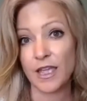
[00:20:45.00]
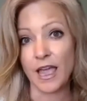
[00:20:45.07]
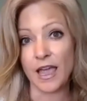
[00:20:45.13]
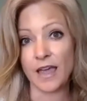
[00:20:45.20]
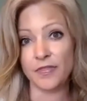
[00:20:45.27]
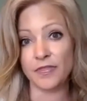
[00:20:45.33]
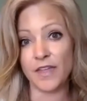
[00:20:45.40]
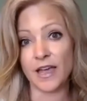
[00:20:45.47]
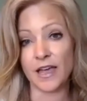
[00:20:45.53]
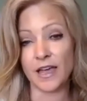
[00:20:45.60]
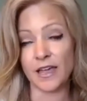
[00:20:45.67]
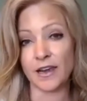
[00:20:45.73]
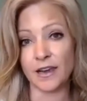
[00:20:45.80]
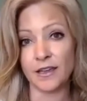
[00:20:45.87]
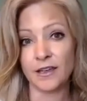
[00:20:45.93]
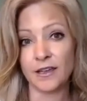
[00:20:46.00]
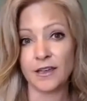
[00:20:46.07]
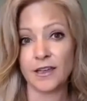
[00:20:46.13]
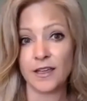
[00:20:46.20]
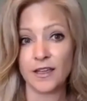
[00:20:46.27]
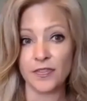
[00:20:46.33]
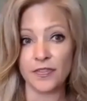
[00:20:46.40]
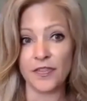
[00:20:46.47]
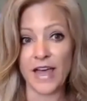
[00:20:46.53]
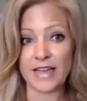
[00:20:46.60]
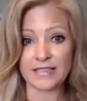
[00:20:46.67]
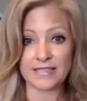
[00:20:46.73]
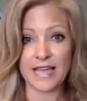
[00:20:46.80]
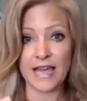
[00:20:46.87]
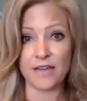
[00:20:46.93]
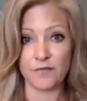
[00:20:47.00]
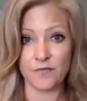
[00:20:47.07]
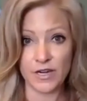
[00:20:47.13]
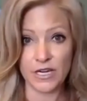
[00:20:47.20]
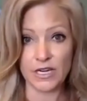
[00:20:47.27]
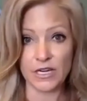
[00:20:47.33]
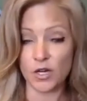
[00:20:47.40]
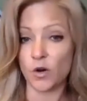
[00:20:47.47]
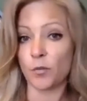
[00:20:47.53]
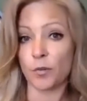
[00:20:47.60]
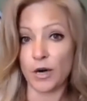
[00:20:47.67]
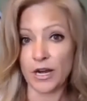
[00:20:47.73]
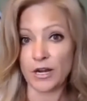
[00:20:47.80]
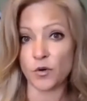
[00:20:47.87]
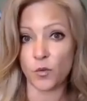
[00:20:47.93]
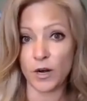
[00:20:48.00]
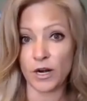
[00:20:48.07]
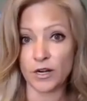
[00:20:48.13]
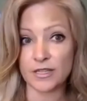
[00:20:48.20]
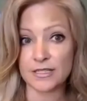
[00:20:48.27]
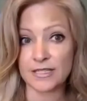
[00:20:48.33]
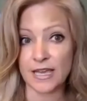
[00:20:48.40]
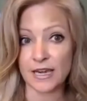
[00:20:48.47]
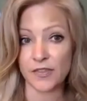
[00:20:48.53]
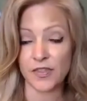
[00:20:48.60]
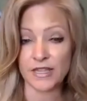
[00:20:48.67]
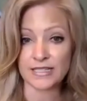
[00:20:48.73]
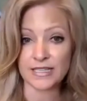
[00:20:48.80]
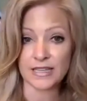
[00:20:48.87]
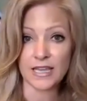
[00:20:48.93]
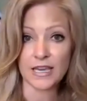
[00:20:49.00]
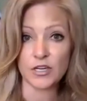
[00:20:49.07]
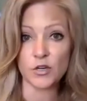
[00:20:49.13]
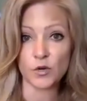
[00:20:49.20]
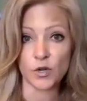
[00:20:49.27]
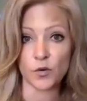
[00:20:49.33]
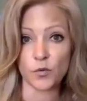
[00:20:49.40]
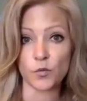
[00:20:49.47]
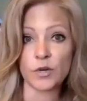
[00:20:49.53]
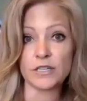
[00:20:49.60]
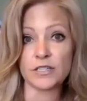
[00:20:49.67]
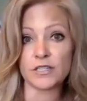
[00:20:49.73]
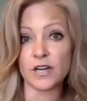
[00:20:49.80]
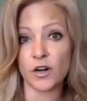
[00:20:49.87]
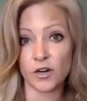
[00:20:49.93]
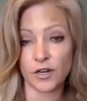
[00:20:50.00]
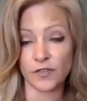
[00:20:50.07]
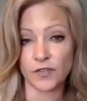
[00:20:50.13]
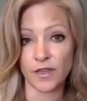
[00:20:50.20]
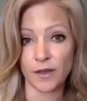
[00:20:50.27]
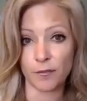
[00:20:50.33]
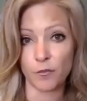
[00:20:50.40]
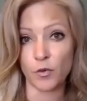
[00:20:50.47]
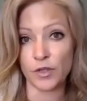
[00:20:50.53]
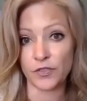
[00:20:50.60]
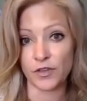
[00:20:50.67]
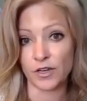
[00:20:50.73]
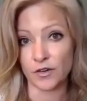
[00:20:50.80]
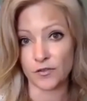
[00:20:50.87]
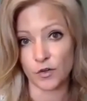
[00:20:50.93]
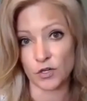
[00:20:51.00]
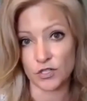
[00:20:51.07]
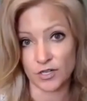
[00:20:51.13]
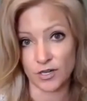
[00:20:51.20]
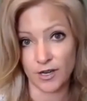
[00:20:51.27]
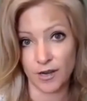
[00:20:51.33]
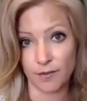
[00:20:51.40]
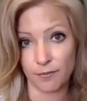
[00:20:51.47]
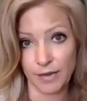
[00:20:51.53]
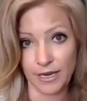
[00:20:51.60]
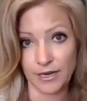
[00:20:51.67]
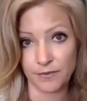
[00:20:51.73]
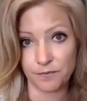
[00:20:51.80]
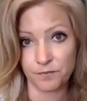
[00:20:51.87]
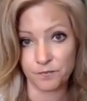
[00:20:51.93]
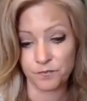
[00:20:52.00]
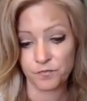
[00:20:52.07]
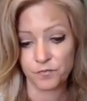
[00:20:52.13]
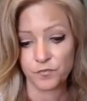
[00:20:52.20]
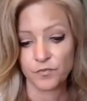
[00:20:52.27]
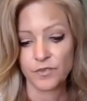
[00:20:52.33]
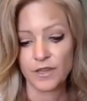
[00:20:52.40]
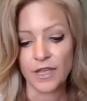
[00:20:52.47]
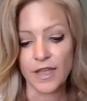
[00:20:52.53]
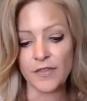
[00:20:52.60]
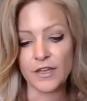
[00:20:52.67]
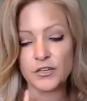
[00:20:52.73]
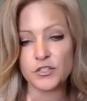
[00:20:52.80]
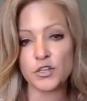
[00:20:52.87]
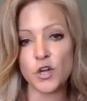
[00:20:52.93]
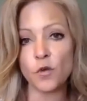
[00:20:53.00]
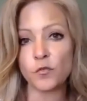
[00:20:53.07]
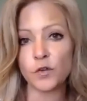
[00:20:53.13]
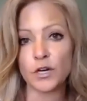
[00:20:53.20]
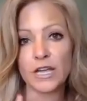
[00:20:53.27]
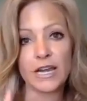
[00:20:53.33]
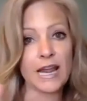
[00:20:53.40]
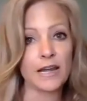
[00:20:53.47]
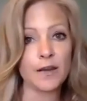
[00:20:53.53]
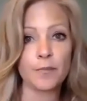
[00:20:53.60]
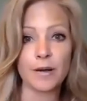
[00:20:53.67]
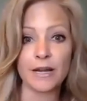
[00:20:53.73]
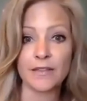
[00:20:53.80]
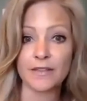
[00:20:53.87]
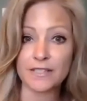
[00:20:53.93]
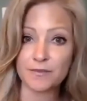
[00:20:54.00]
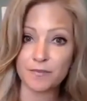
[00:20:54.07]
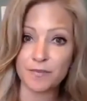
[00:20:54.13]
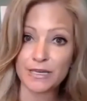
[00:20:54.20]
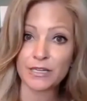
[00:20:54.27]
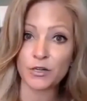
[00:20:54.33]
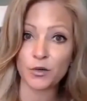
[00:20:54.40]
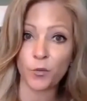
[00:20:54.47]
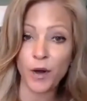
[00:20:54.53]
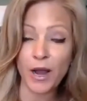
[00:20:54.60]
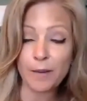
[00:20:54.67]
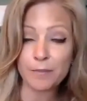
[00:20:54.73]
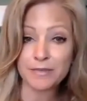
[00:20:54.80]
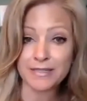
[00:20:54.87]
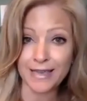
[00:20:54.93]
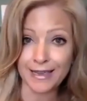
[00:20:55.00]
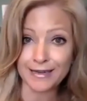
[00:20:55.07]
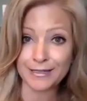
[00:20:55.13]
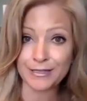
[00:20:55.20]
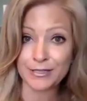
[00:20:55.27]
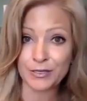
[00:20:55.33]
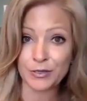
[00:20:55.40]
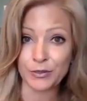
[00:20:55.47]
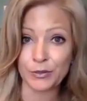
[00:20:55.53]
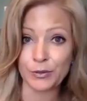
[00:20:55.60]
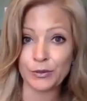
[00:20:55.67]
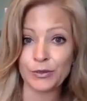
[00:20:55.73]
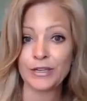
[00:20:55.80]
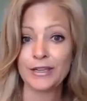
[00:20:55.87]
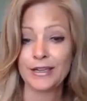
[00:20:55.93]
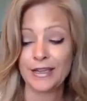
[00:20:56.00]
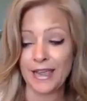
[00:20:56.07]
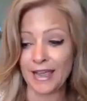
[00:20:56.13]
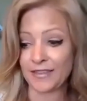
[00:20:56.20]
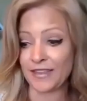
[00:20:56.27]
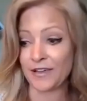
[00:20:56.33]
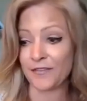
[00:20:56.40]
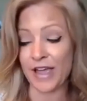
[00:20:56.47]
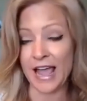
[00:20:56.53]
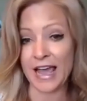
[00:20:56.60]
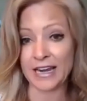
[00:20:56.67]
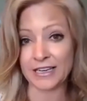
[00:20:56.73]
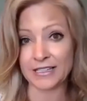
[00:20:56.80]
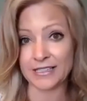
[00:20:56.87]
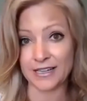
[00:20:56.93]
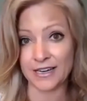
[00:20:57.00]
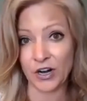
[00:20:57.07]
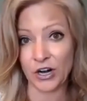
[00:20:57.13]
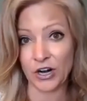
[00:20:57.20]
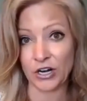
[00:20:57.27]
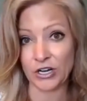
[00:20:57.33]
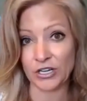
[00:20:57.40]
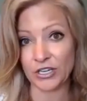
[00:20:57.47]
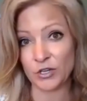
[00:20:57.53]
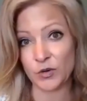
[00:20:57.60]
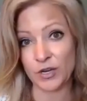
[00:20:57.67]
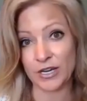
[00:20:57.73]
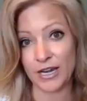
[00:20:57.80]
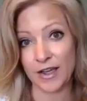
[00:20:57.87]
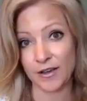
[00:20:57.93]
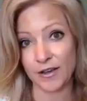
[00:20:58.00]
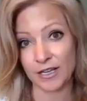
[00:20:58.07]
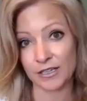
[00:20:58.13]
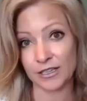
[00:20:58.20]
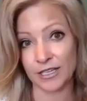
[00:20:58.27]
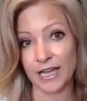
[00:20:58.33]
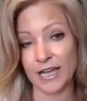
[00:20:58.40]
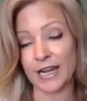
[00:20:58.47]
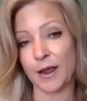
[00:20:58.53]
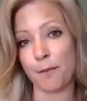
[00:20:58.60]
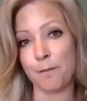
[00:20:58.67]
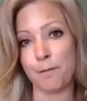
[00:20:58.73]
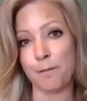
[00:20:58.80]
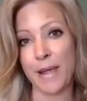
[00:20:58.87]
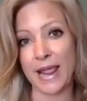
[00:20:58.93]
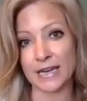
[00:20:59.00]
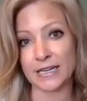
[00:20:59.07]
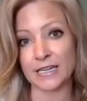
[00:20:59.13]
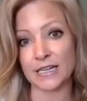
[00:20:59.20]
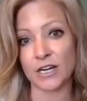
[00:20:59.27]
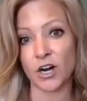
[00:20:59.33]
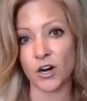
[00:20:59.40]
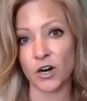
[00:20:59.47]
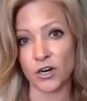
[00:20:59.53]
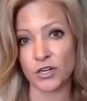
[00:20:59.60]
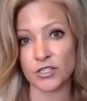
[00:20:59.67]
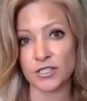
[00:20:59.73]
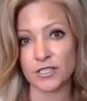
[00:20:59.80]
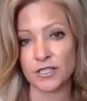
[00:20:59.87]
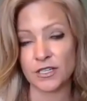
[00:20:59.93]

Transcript: And then that's that video brand awareness side of things. And then you can retarget them with the conversion campaign. And then don't forget anybody that's been to your website too, and they've added to cart, you can click on abandon cart.